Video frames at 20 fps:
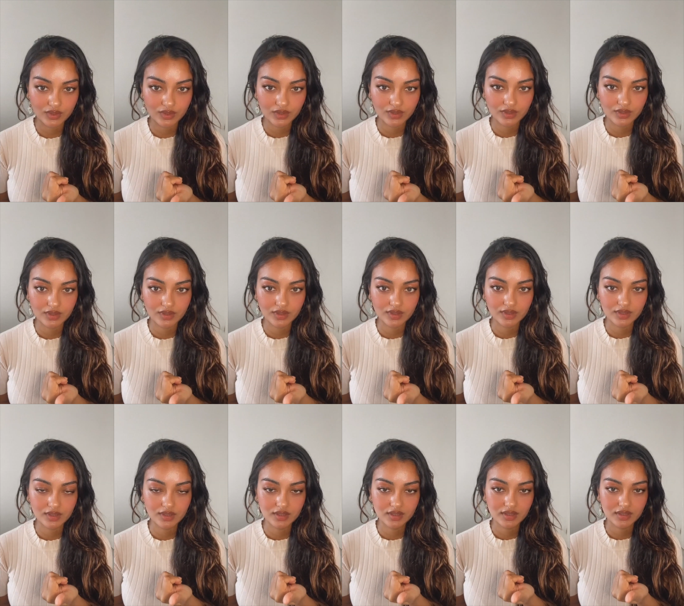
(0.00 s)

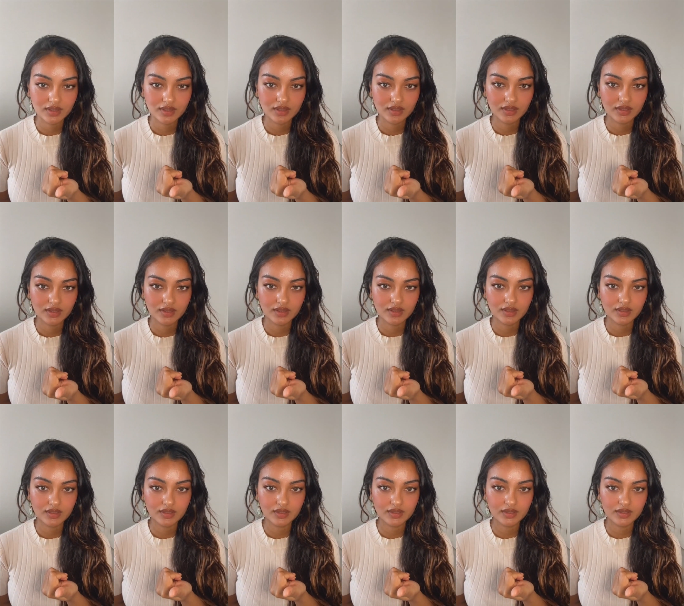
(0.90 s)

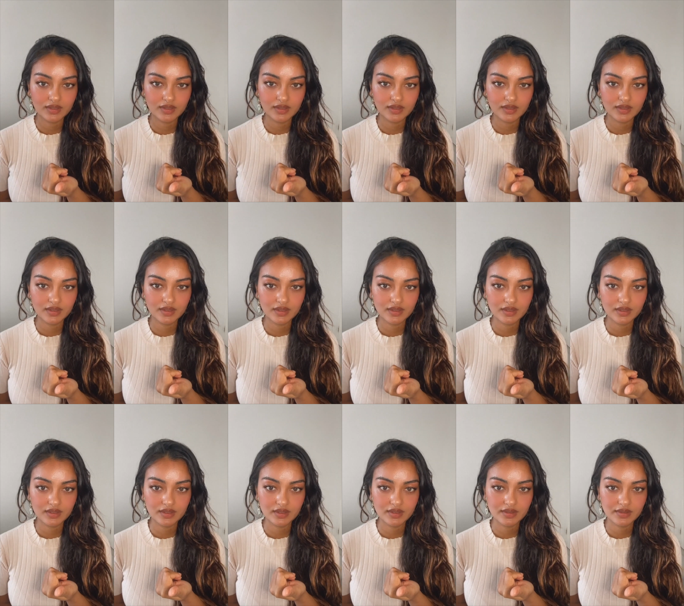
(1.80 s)

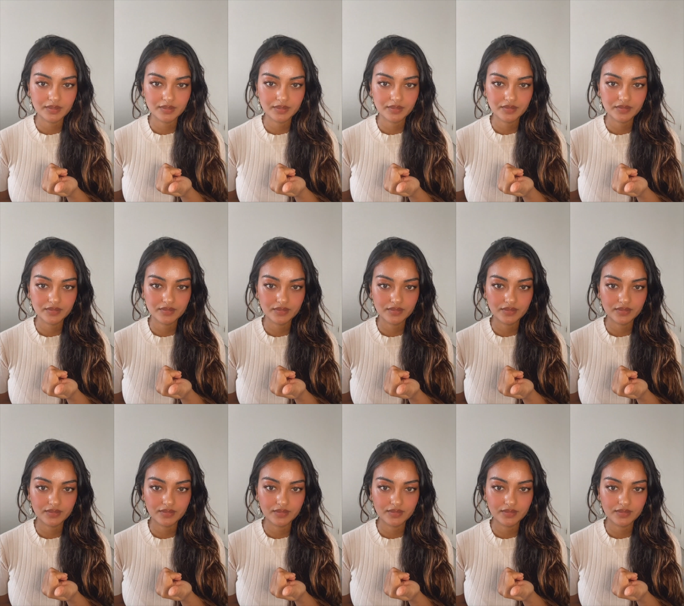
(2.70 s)
No one is speaking in this clip.